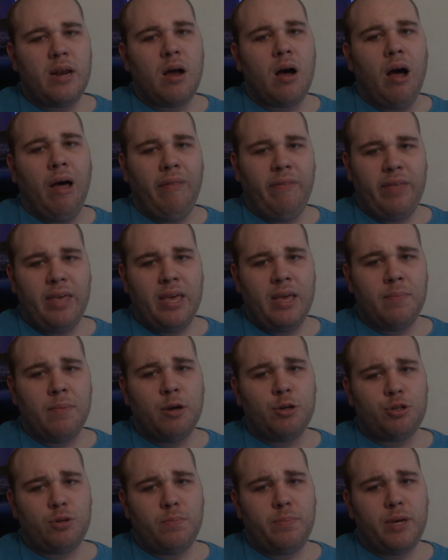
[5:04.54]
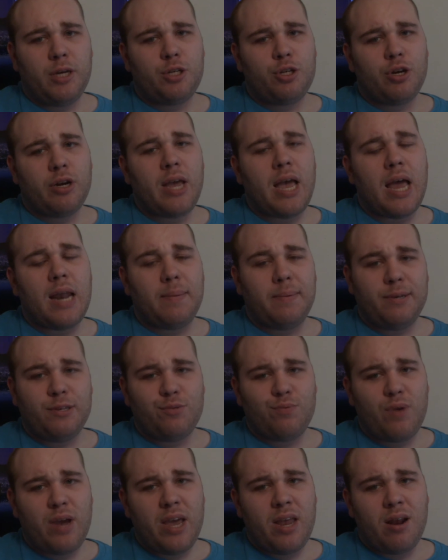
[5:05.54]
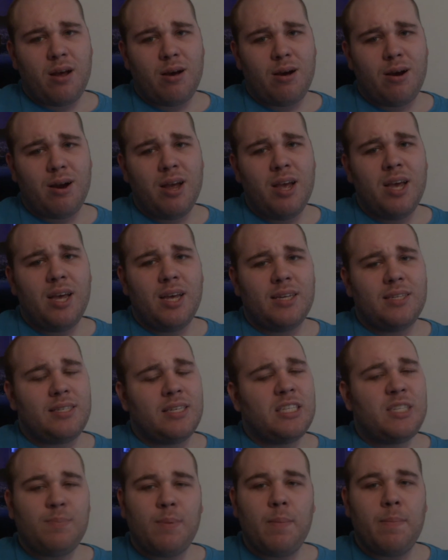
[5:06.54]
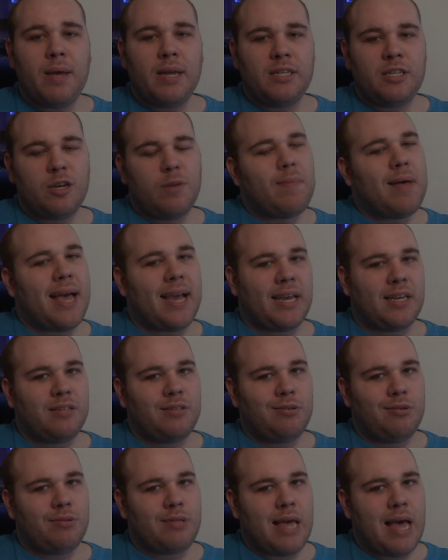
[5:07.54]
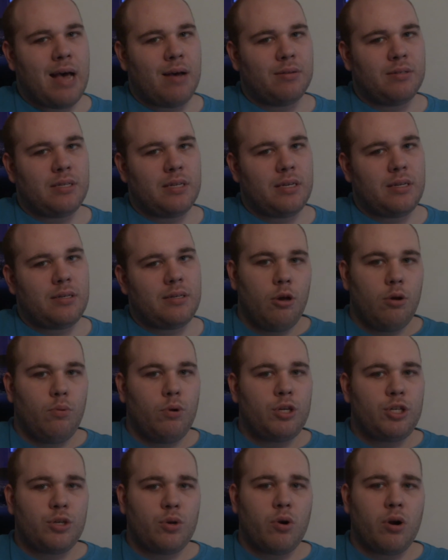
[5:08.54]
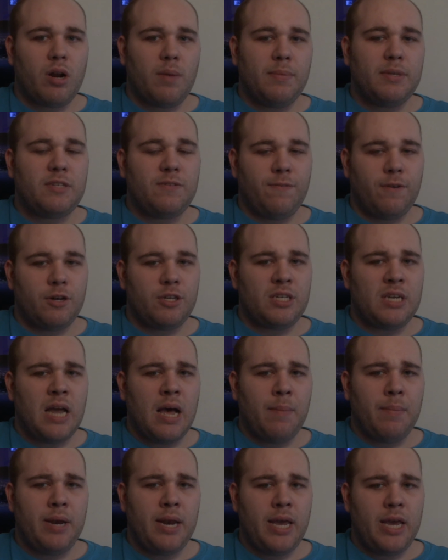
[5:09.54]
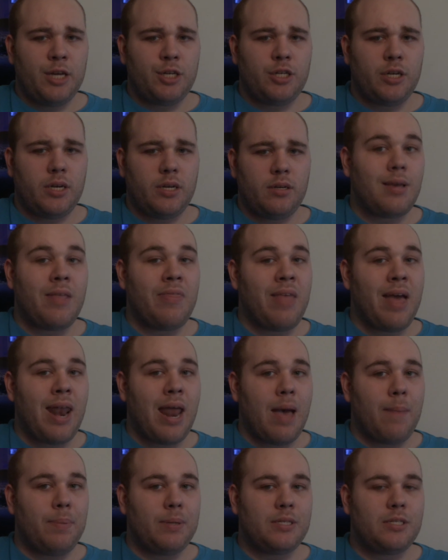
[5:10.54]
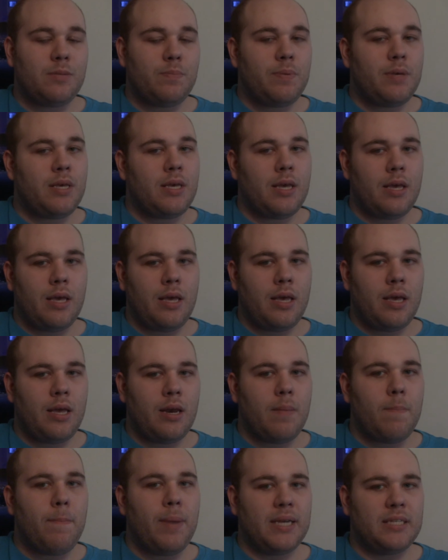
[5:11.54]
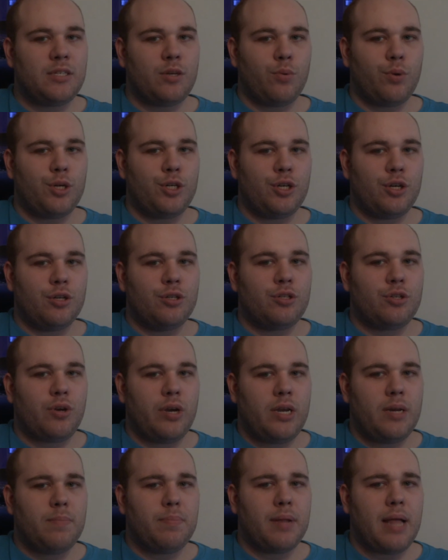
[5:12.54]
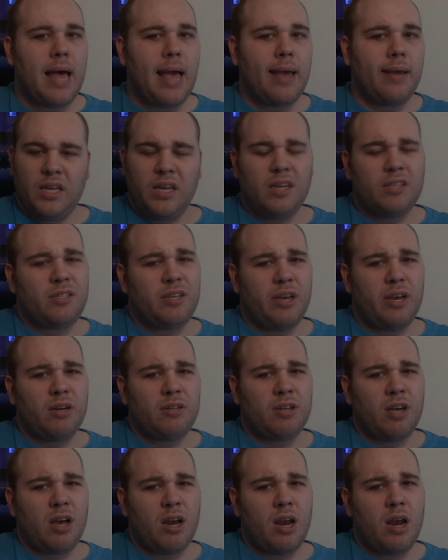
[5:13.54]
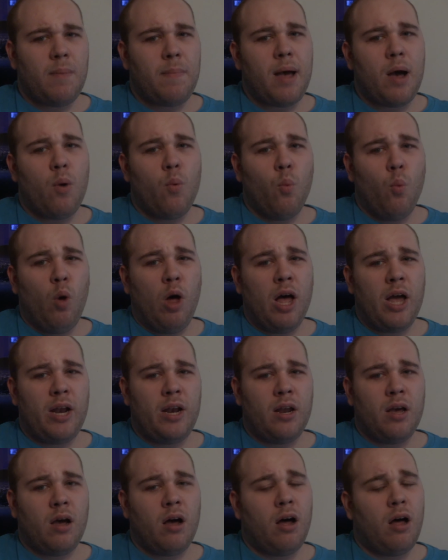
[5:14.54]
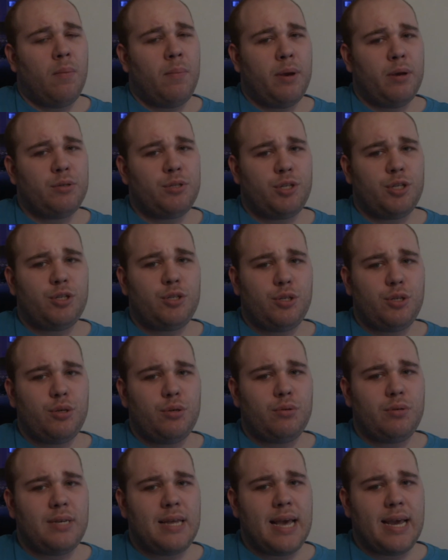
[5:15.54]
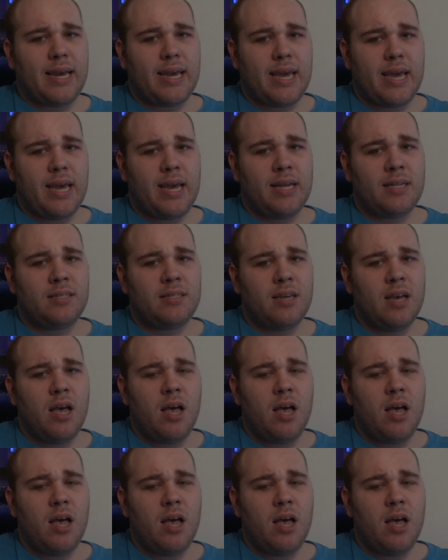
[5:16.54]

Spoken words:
on the Motion Picture Academy's radar since Memento back in 2000, which scored him his first nomination, and that happened to be in Best Original Screenplay. So you're talking about one, almost two decades